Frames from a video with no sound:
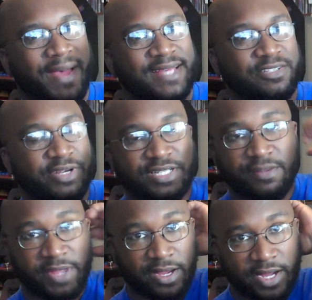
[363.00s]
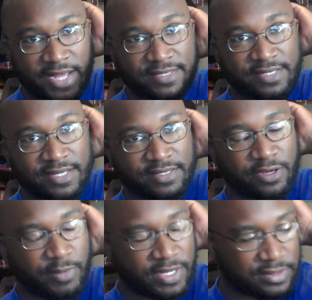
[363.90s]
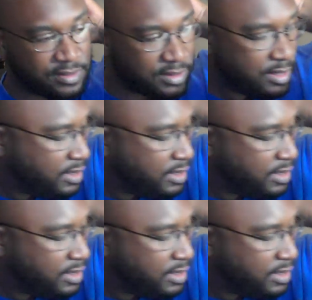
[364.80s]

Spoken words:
a master at shimming on ICS gearboxes.